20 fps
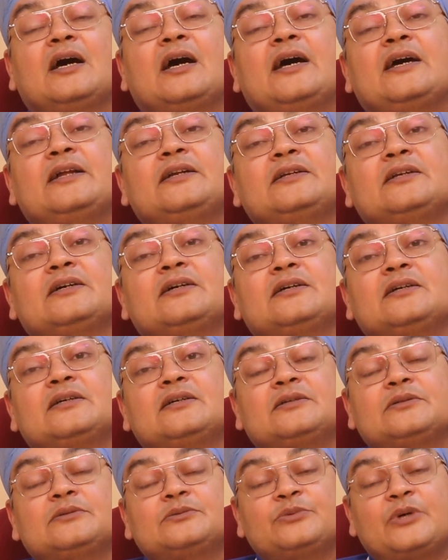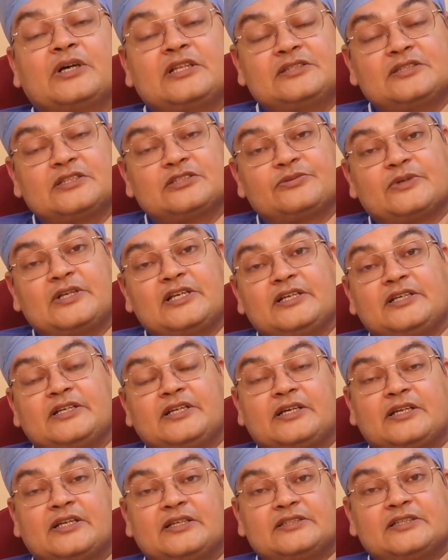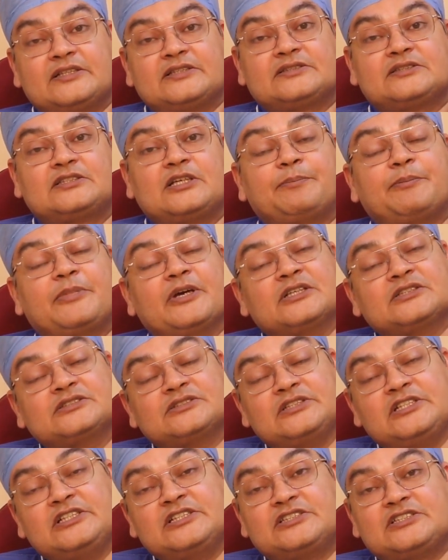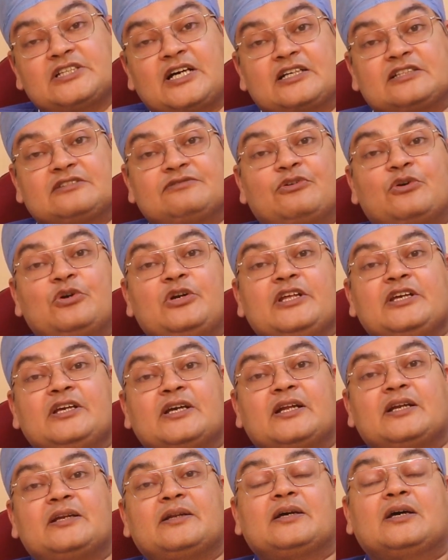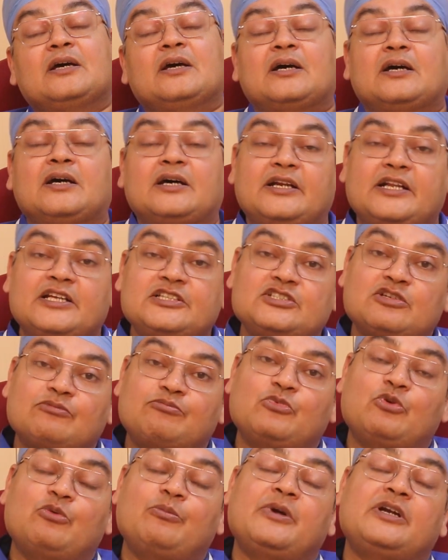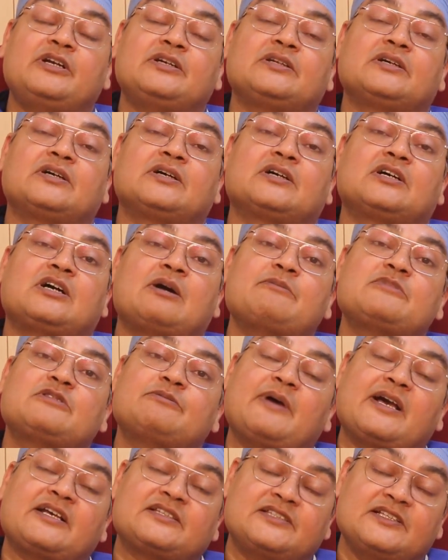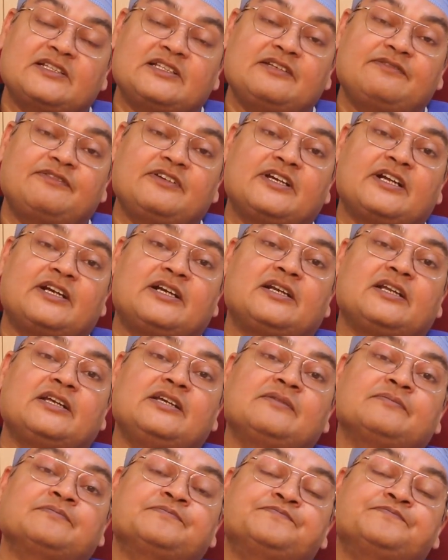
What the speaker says: and once the swelling decreases, the knee starts folding and range of movement comes back significantly.